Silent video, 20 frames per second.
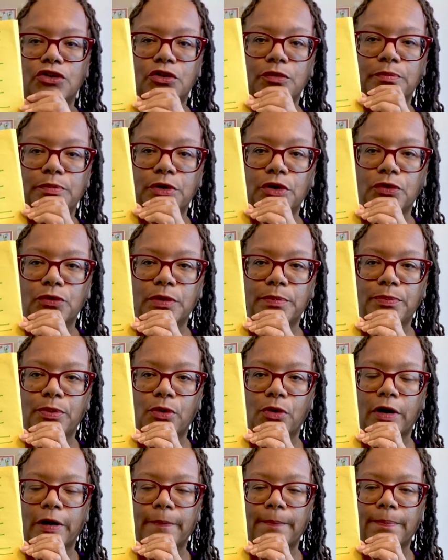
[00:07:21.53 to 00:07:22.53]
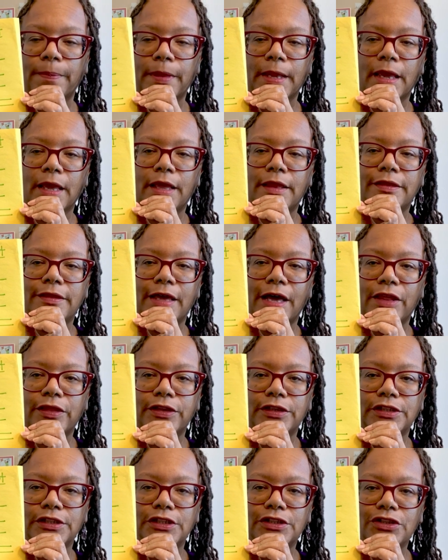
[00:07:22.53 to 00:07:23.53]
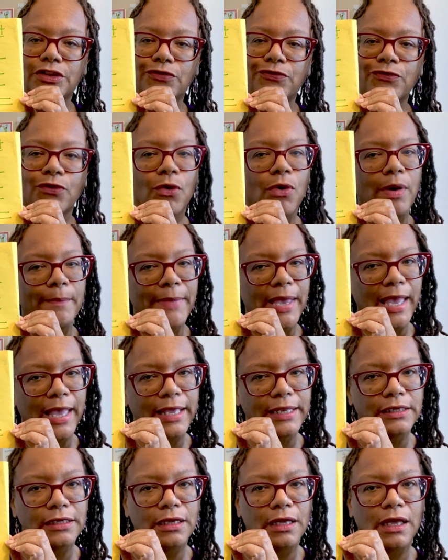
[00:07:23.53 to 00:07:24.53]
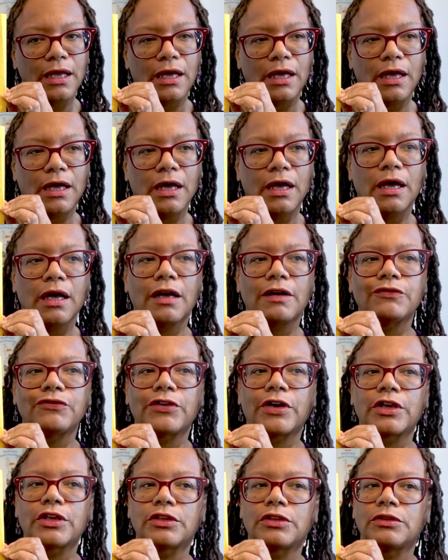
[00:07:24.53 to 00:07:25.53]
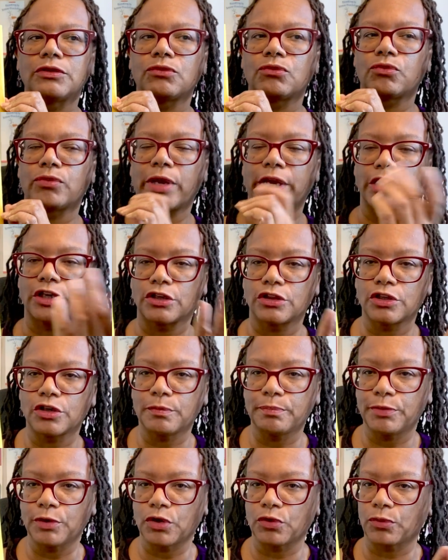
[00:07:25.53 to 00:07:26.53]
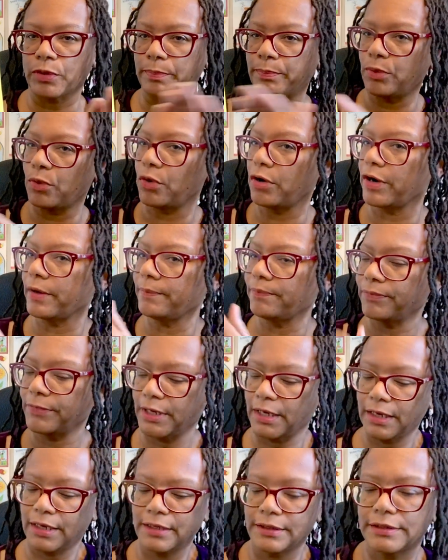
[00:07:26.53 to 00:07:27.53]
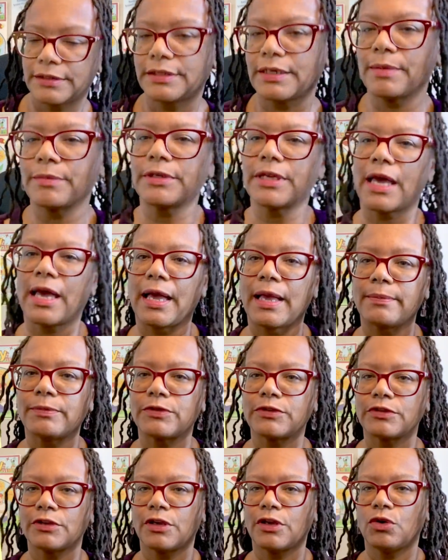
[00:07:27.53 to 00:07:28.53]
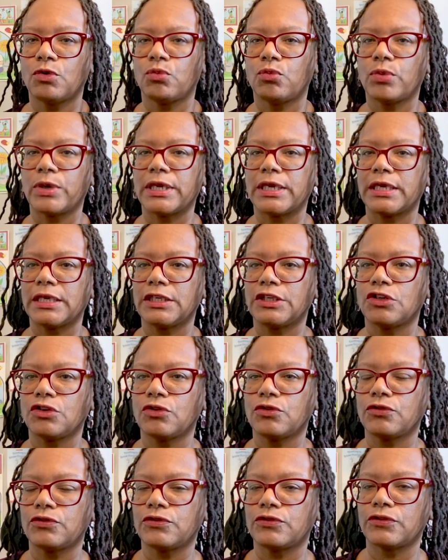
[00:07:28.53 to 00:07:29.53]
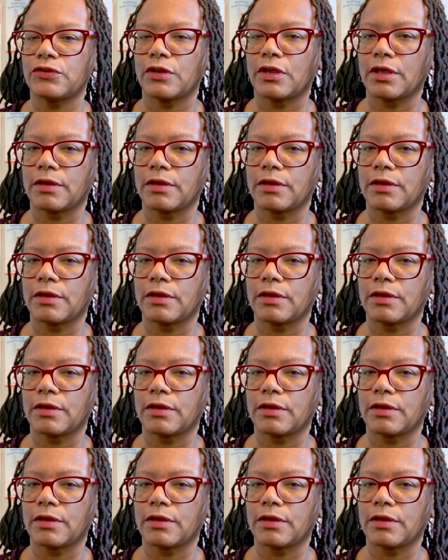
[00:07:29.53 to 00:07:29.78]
your book report. Now this is the format of a regular book report. Sometimes we use